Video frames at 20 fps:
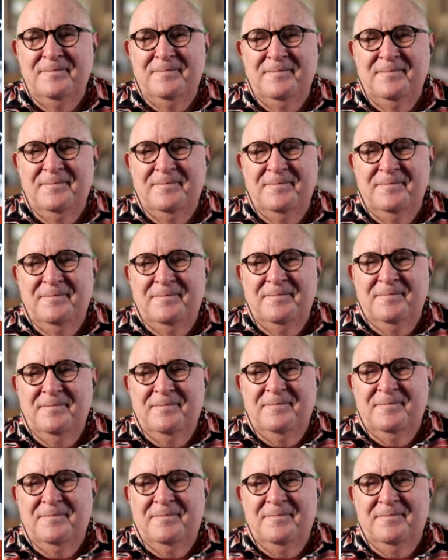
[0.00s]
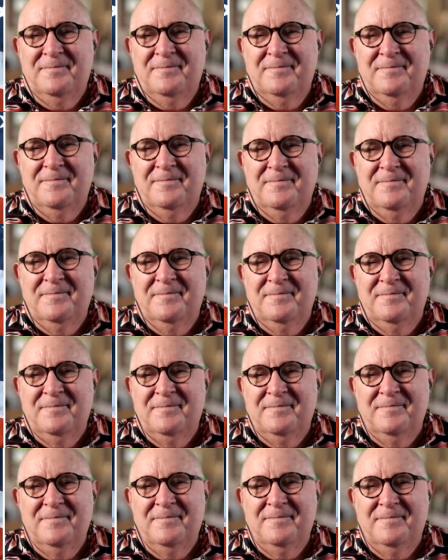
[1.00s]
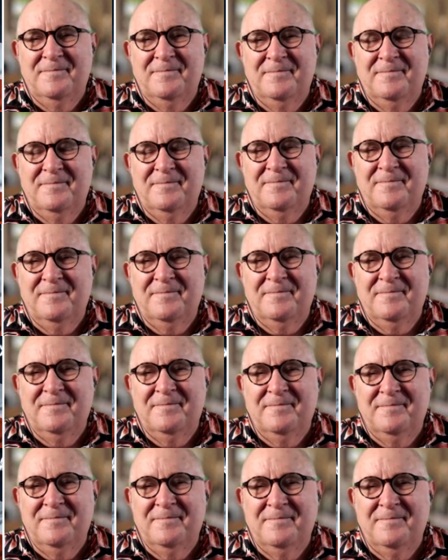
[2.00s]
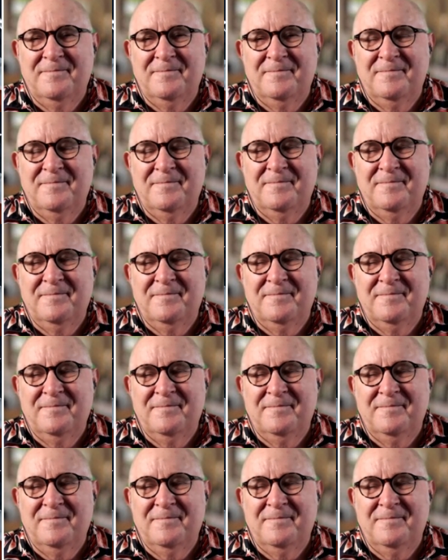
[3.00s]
(silent)